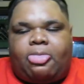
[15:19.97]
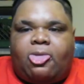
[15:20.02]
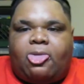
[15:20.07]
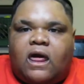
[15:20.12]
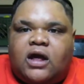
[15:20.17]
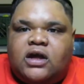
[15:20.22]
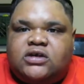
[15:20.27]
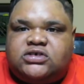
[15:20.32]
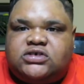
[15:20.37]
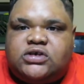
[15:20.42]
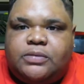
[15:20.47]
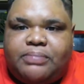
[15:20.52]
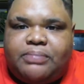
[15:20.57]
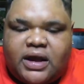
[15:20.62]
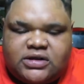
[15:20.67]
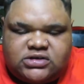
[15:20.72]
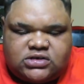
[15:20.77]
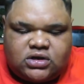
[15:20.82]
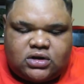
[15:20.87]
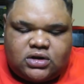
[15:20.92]
is to
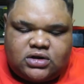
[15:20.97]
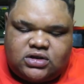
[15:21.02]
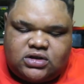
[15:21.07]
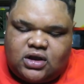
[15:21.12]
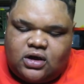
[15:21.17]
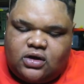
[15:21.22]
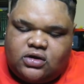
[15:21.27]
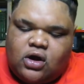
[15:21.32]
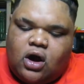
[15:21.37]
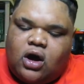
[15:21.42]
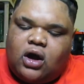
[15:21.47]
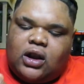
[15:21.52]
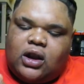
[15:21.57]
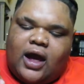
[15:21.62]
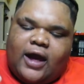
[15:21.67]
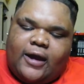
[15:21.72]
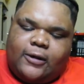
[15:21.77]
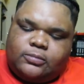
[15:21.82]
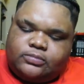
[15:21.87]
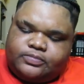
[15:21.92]
basically tell y'all
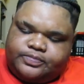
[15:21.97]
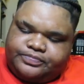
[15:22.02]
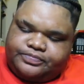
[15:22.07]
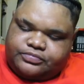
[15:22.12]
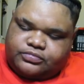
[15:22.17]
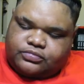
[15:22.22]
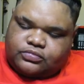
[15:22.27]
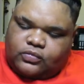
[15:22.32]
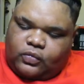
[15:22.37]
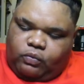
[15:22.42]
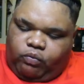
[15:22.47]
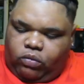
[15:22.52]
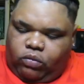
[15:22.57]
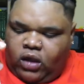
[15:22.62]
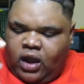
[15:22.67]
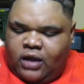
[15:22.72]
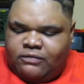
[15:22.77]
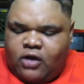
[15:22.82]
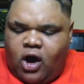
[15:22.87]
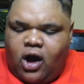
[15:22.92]
like
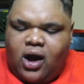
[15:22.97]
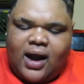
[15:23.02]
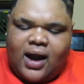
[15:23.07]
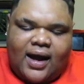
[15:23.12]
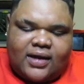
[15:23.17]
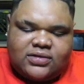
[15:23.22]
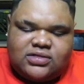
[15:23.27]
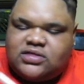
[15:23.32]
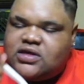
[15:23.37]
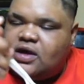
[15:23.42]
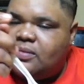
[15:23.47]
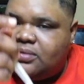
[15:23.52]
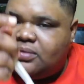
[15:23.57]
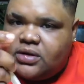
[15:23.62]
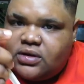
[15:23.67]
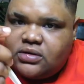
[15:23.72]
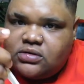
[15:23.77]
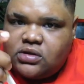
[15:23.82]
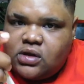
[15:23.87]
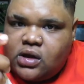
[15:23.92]
if y'all got
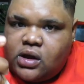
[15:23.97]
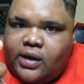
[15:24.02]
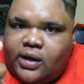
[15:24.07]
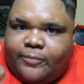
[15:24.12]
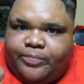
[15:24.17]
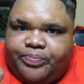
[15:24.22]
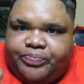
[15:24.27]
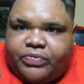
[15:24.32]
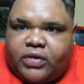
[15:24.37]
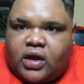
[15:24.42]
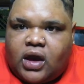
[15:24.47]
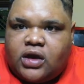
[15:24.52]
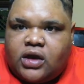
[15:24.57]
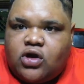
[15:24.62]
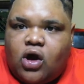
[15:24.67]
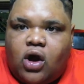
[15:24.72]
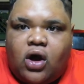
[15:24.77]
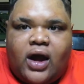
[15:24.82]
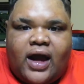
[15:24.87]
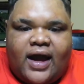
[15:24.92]
siblings and
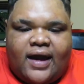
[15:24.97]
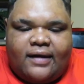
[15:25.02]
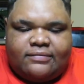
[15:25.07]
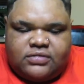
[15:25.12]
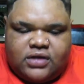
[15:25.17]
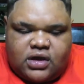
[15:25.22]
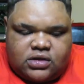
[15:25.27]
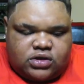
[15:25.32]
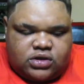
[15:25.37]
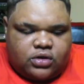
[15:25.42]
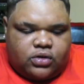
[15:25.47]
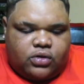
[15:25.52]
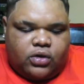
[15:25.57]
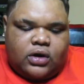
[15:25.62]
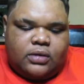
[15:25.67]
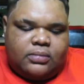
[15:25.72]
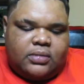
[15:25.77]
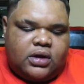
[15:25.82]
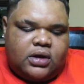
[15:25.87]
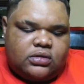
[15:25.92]
y'all have
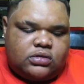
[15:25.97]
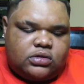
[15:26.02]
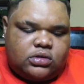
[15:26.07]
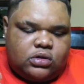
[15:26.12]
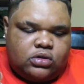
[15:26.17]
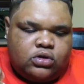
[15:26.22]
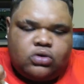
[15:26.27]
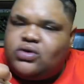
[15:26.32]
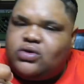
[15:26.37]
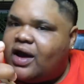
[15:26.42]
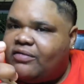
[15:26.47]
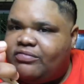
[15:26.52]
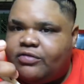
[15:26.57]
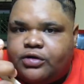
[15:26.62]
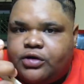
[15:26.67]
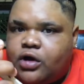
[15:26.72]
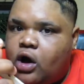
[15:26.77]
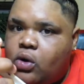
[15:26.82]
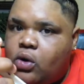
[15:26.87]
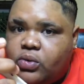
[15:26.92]
disagreements, you never
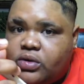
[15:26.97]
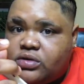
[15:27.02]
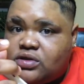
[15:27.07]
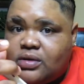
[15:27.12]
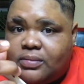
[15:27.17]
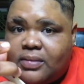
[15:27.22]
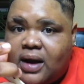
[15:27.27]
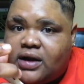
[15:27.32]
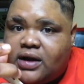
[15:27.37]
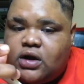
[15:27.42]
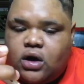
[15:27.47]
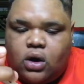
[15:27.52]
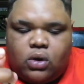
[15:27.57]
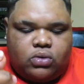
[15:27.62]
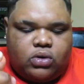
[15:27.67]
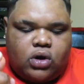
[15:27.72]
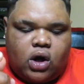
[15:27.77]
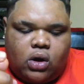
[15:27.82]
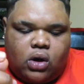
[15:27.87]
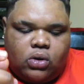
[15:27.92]
know when somebody gonna
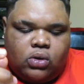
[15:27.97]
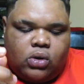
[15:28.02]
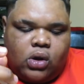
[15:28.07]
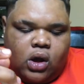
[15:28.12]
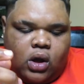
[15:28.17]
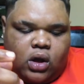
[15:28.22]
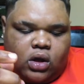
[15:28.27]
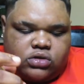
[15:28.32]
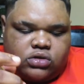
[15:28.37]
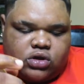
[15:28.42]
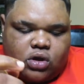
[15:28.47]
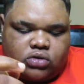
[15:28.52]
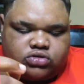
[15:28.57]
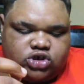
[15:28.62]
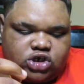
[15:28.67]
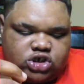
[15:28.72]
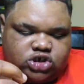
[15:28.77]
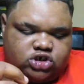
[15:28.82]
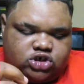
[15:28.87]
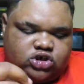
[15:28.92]
go. So
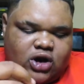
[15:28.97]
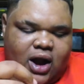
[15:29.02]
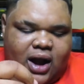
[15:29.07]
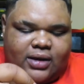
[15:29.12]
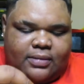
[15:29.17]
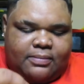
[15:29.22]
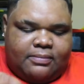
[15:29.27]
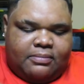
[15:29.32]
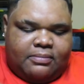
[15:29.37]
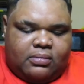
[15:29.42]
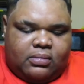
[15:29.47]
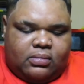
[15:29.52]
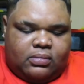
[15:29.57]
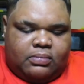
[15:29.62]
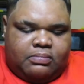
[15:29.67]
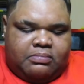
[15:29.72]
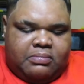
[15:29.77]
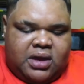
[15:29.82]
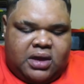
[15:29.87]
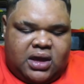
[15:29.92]
just try to
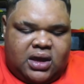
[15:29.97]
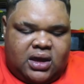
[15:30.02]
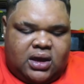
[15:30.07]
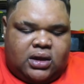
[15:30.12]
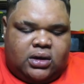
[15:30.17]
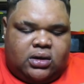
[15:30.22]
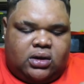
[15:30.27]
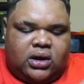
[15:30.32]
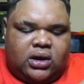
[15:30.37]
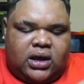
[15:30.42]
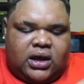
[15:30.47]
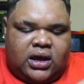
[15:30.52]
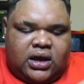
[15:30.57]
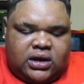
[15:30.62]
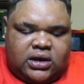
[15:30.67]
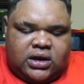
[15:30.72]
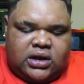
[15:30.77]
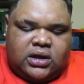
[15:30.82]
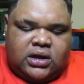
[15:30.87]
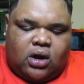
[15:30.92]
mend
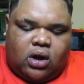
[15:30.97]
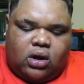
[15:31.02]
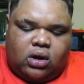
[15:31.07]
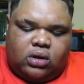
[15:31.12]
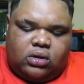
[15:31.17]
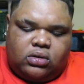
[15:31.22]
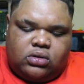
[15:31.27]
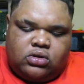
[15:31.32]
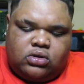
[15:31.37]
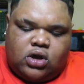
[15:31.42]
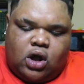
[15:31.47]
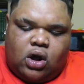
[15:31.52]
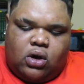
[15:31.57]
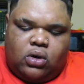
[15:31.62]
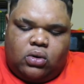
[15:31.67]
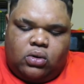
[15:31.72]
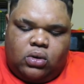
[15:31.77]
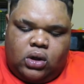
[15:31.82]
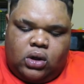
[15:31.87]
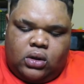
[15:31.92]
any, you
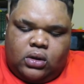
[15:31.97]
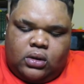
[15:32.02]
know,